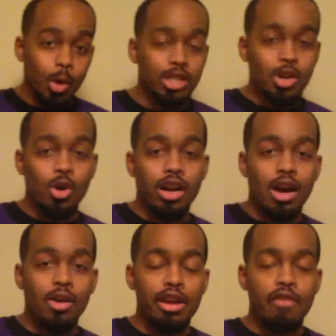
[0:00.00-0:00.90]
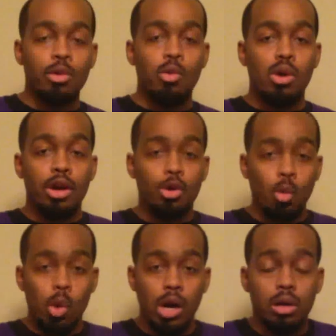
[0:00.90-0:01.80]
What's going on,
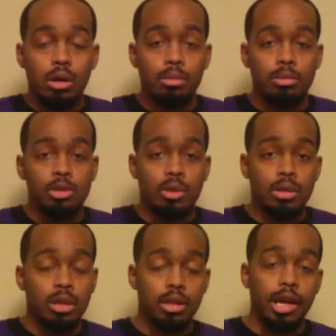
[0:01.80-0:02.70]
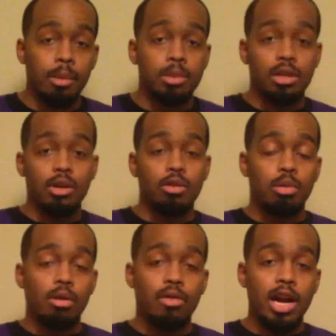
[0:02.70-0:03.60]
everyone? Welcome to another episode of
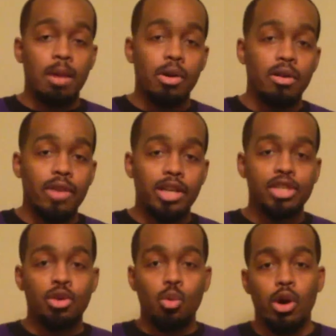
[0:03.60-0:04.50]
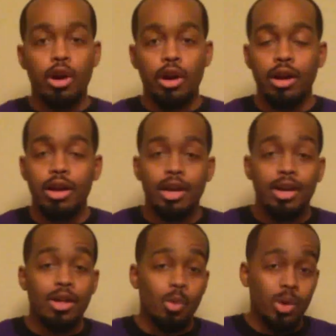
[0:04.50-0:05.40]
Profound Motivational Word
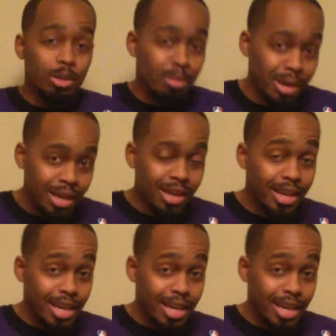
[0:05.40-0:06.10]
with me,